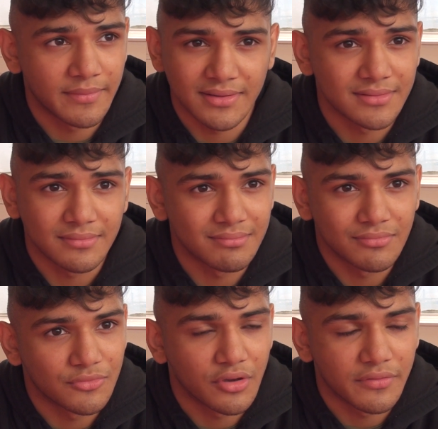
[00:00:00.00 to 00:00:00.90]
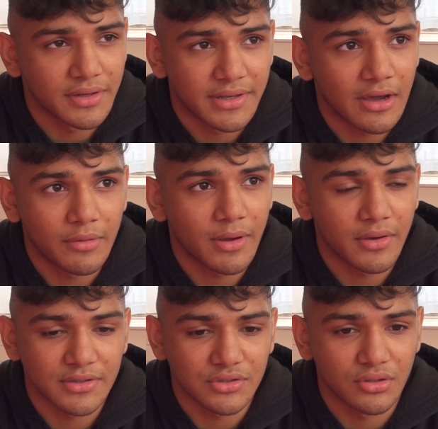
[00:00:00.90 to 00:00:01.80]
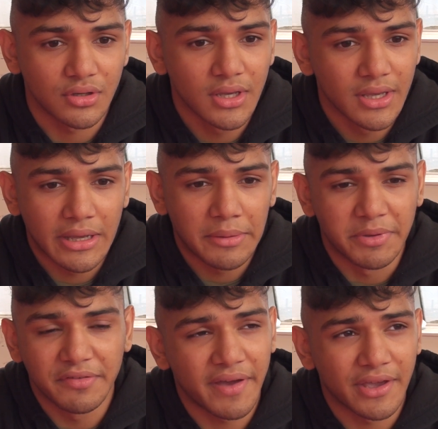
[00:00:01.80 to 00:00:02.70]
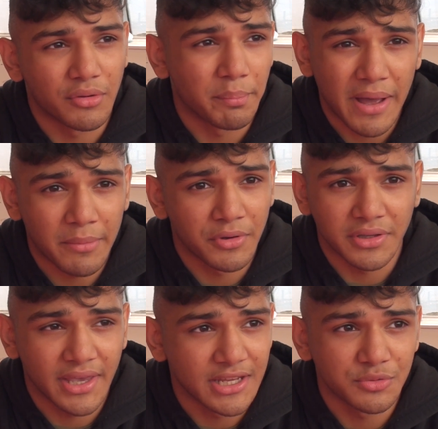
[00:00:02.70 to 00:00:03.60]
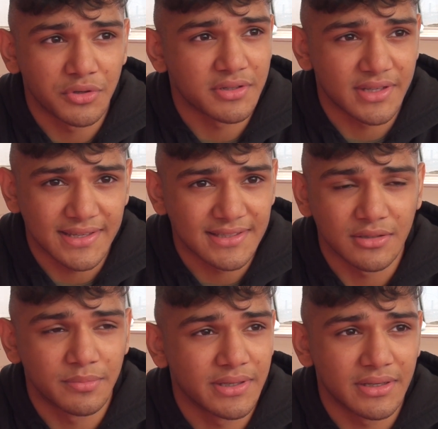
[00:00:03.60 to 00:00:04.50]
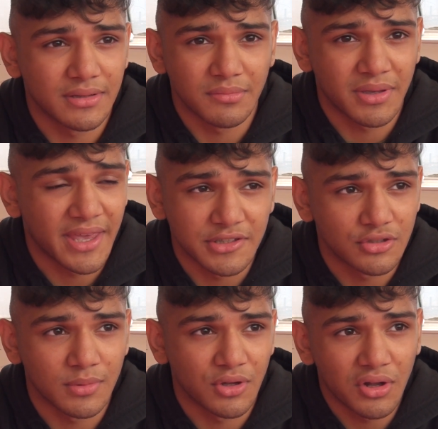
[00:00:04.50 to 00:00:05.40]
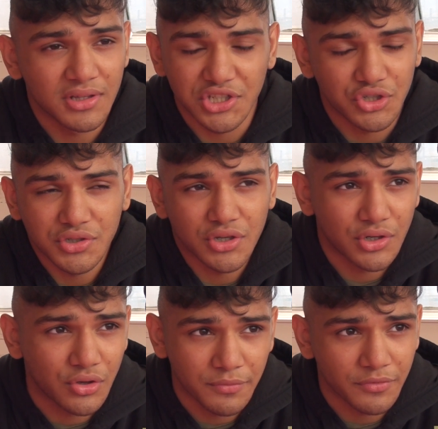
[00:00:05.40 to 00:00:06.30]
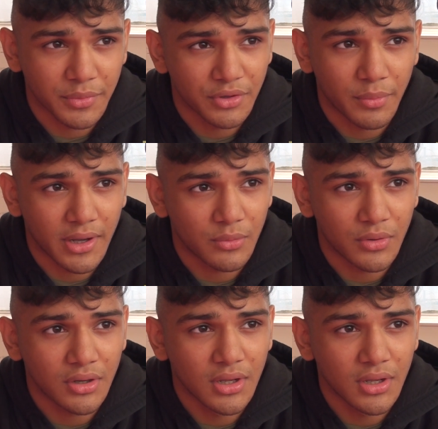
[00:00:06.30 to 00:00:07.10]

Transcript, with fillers: Like not even a doubt about it. So me fighting on BAMMA, Cage Warriors, A C B, K S W, all these shows are gonna come for me no matter what.